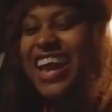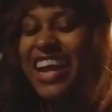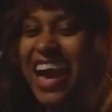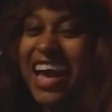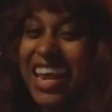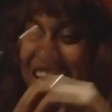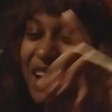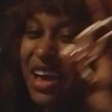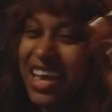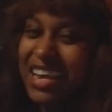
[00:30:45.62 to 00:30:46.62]
he got
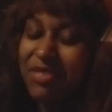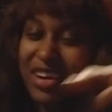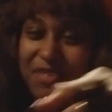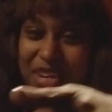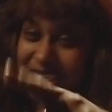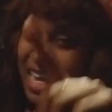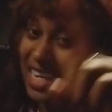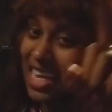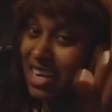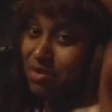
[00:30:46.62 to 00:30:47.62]
it. He pretty much
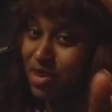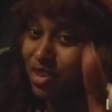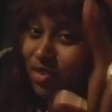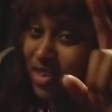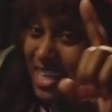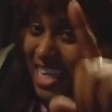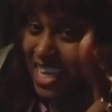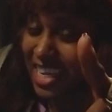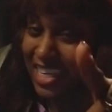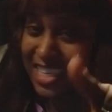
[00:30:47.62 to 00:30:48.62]
got that abuse for
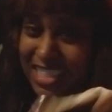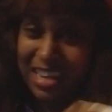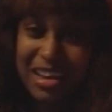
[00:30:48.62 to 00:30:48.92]
years.